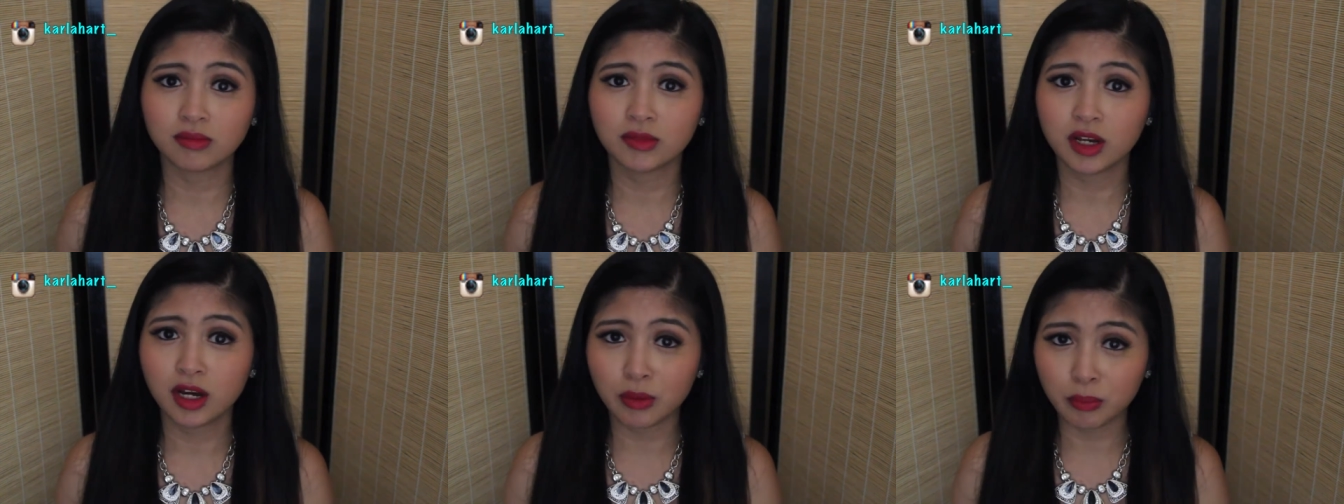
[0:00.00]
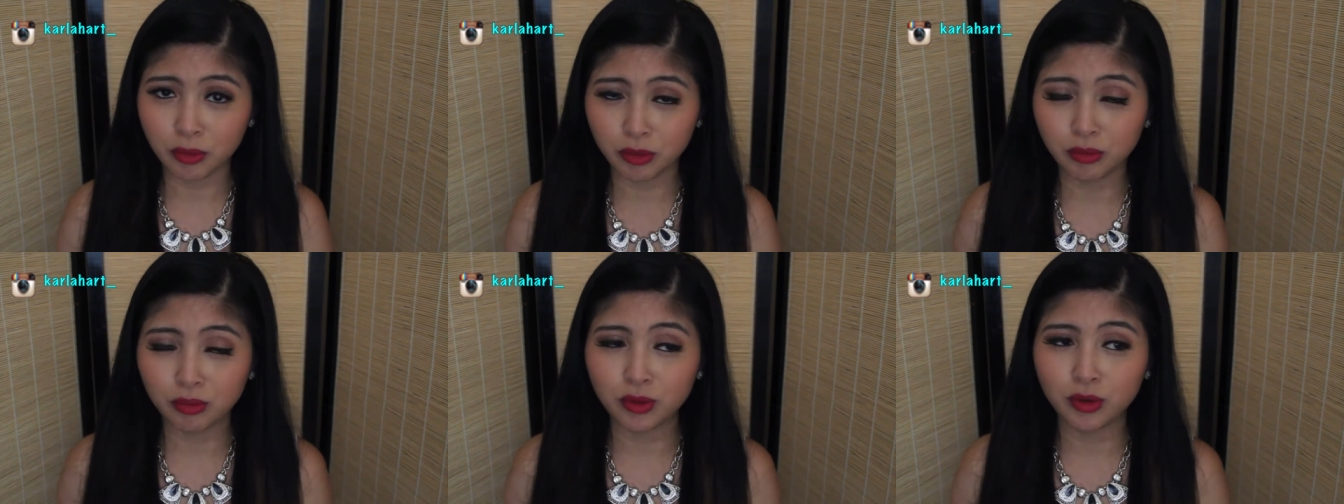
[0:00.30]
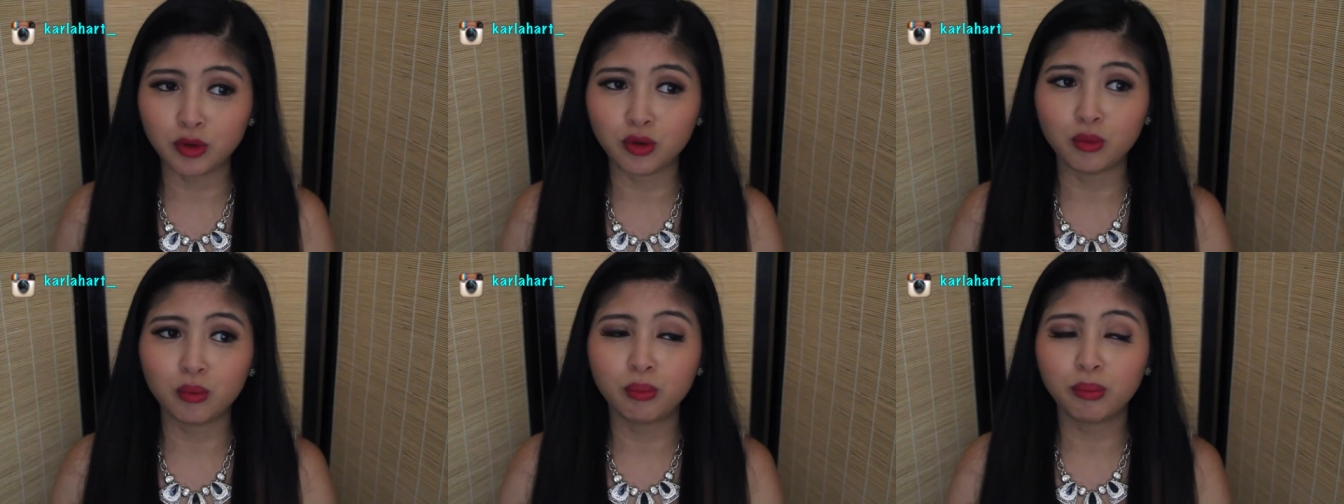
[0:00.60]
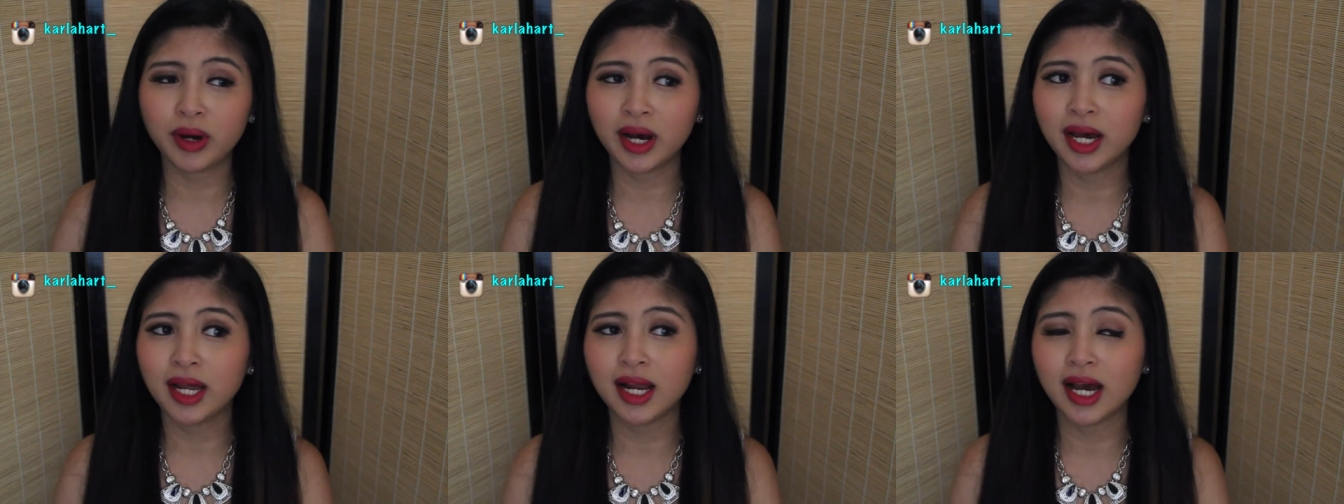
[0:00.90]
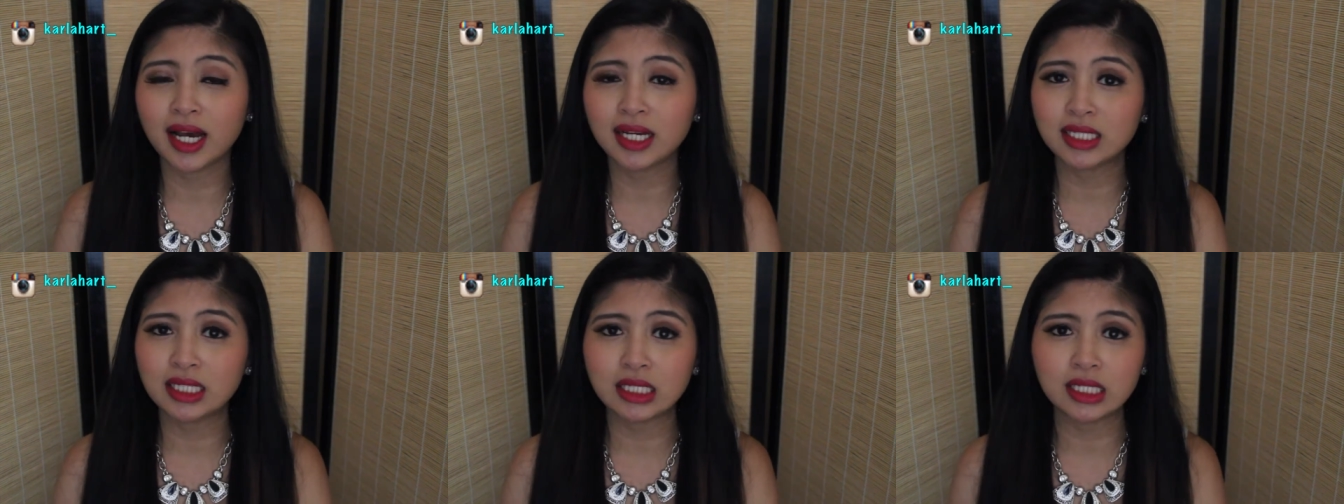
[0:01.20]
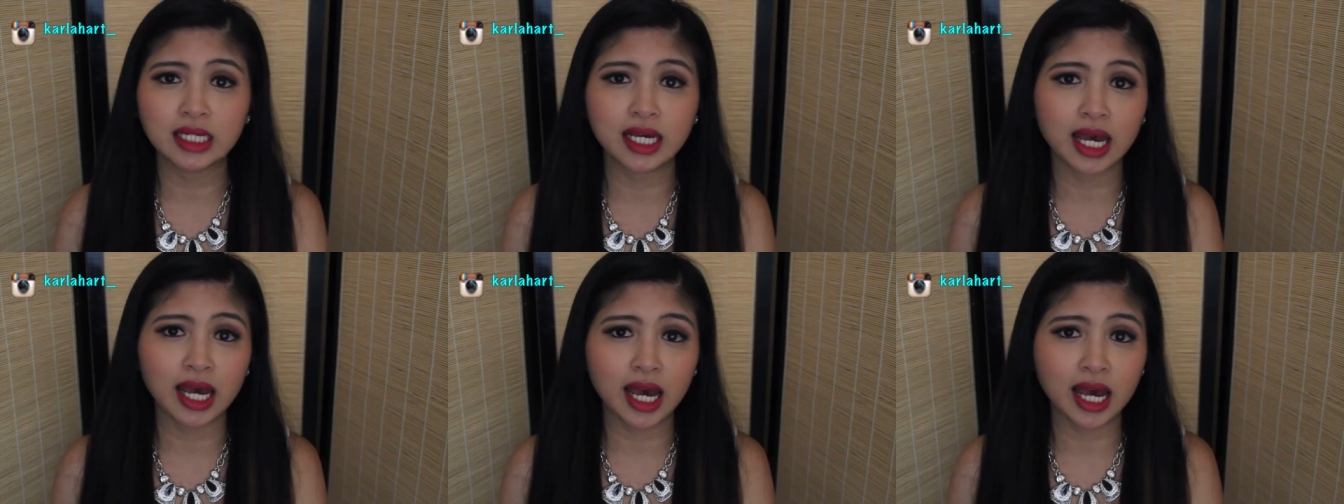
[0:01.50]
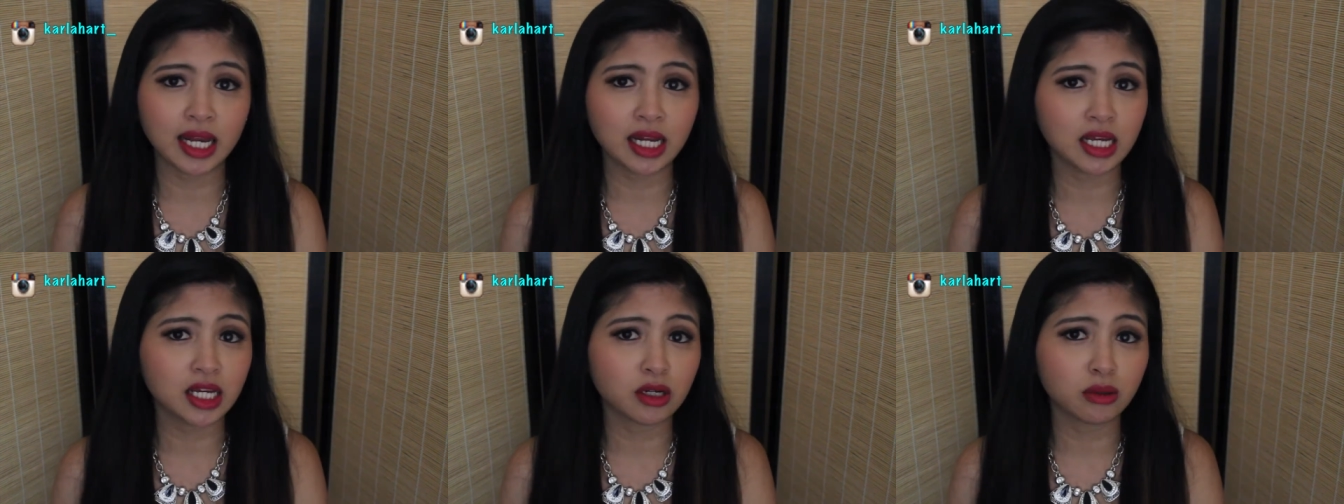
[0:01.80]
come through but I didn't
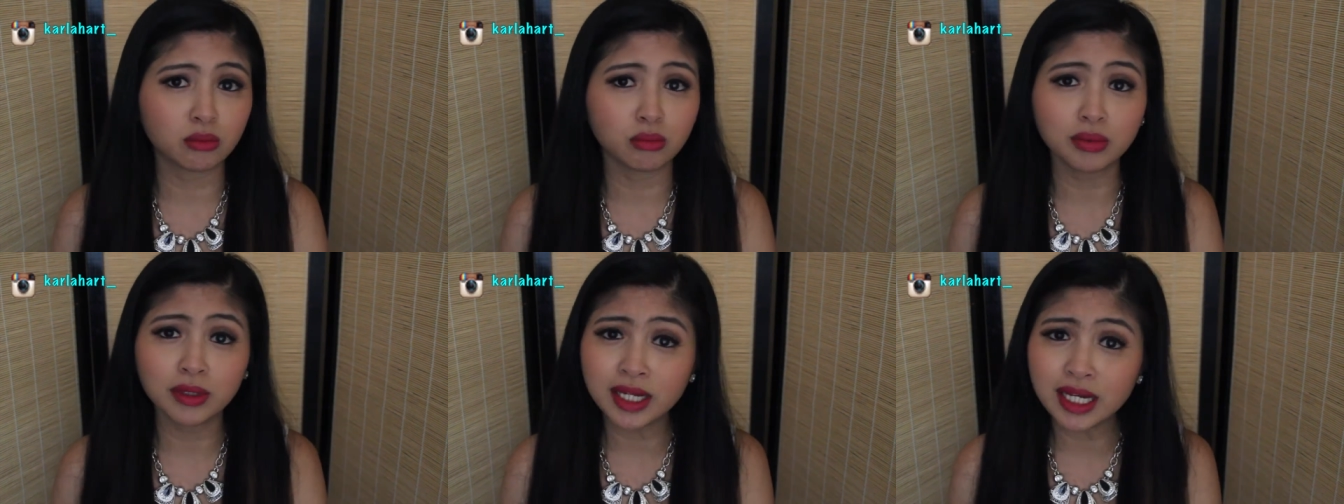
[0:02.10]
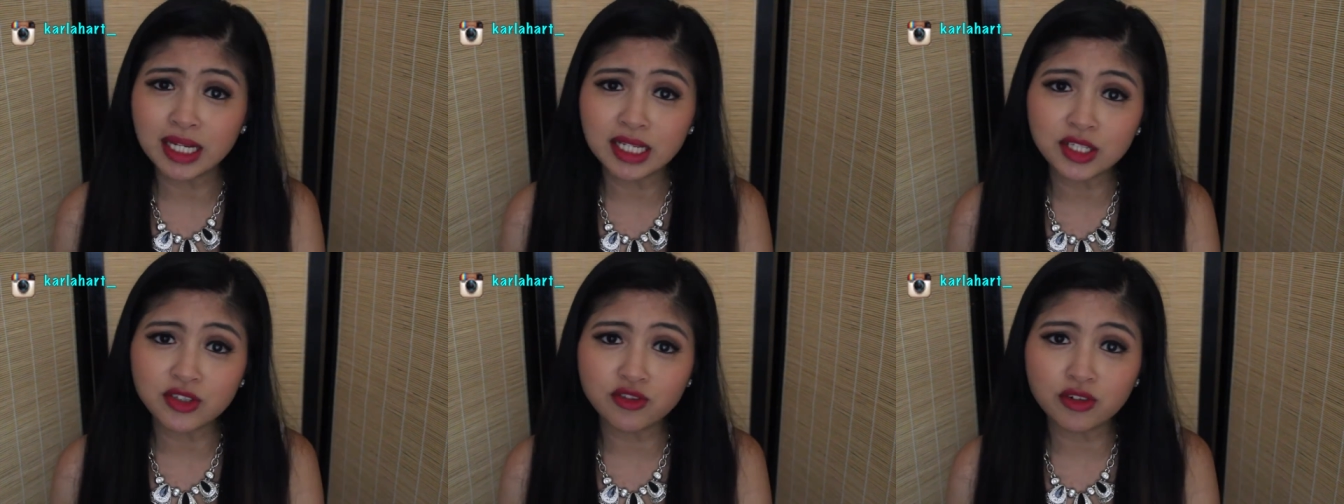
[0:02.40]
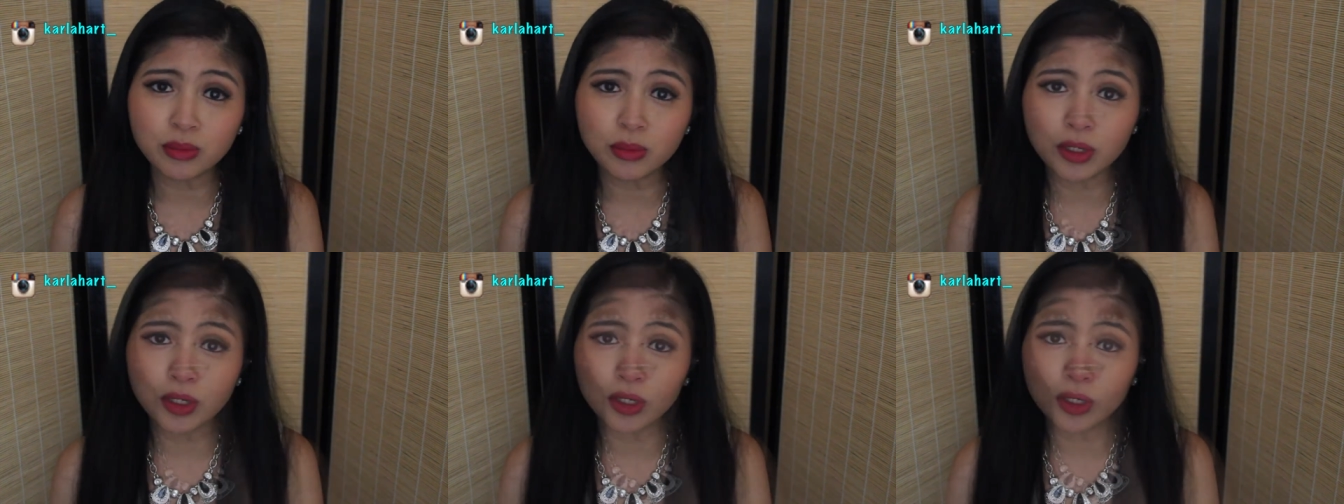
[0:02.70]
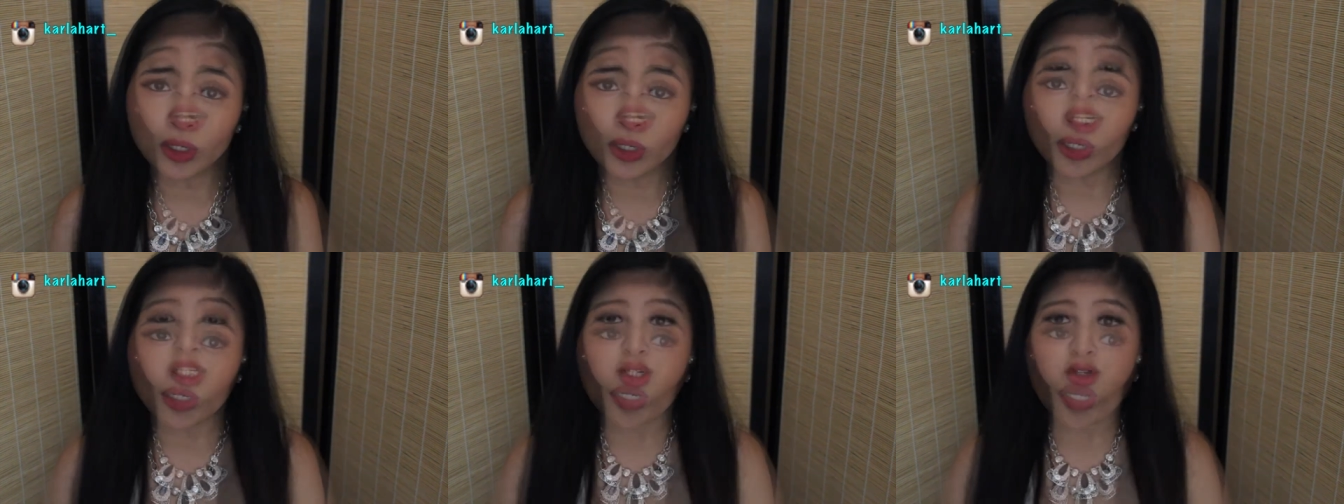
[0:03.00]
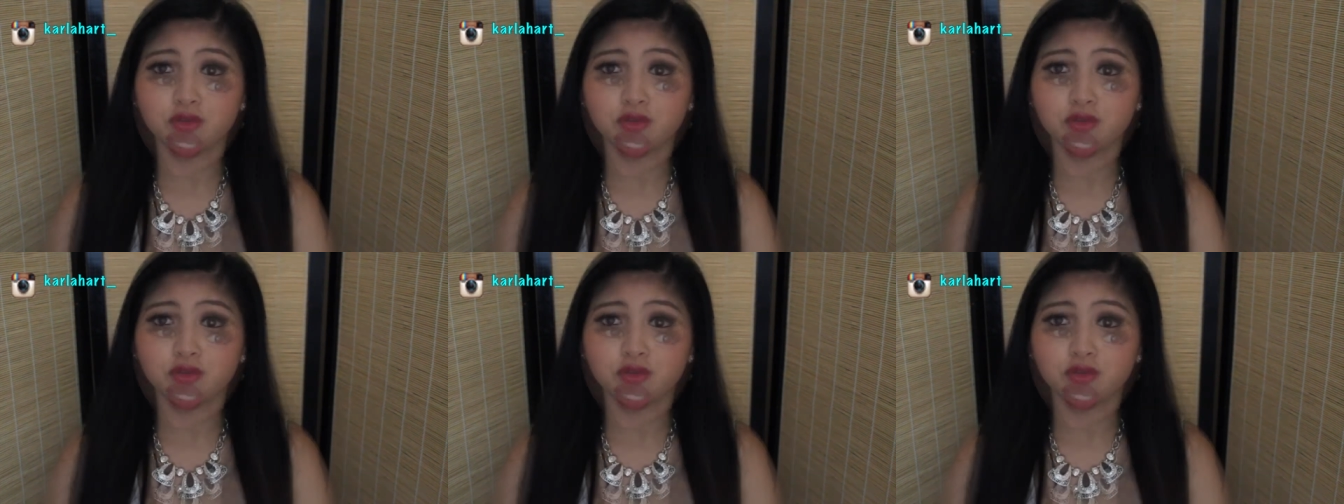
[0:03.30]
get any complaints from her.